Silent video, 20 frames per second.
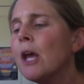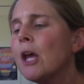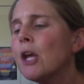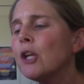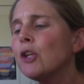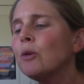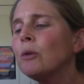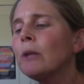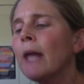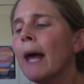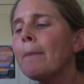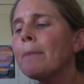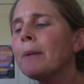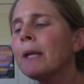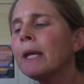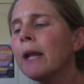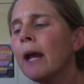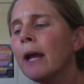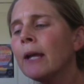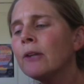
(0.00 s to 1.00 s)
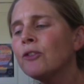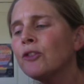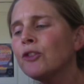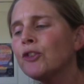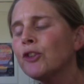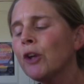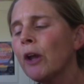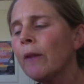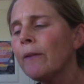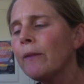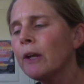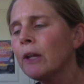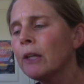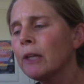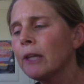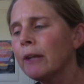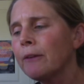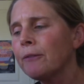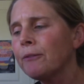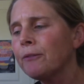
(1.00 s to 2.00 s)
Eulapi and I stood on the
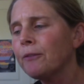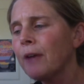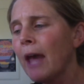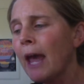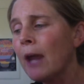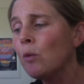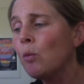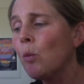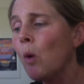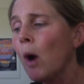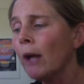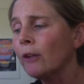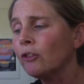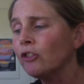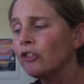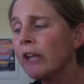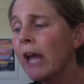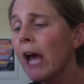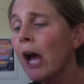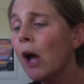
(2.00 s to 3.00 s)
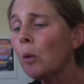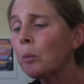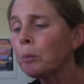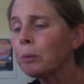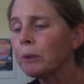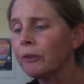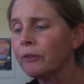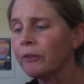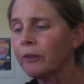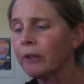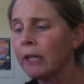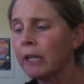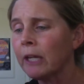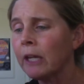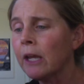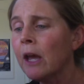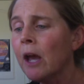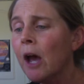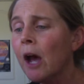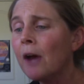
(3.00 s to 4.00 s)
cliff and watched helplessly,
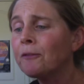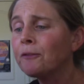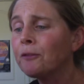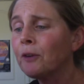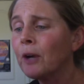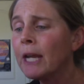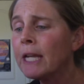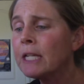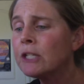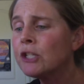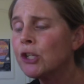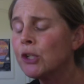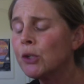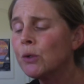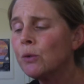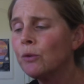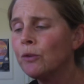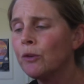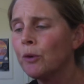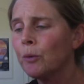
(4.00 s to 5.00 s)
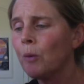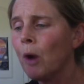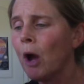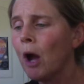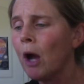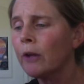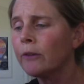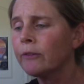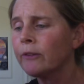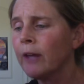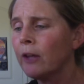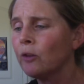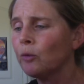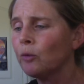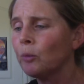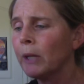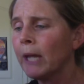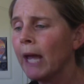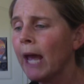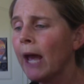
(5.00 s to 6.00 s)
afraid to use the rocks as
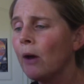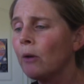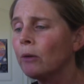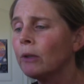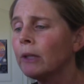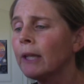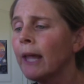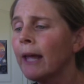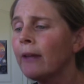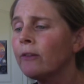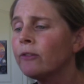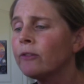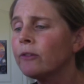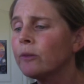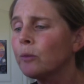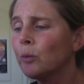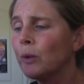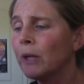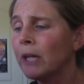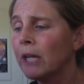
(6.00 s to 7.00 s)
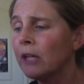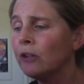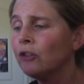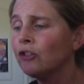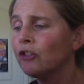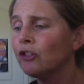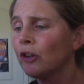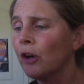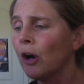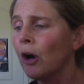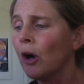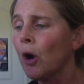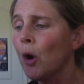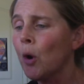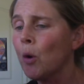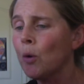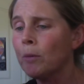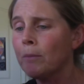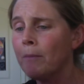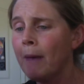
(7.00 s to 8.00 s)
we held lest we injure our
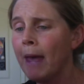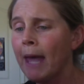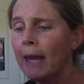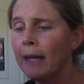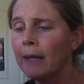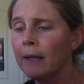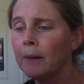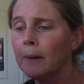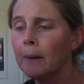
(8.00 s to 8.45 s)
own men.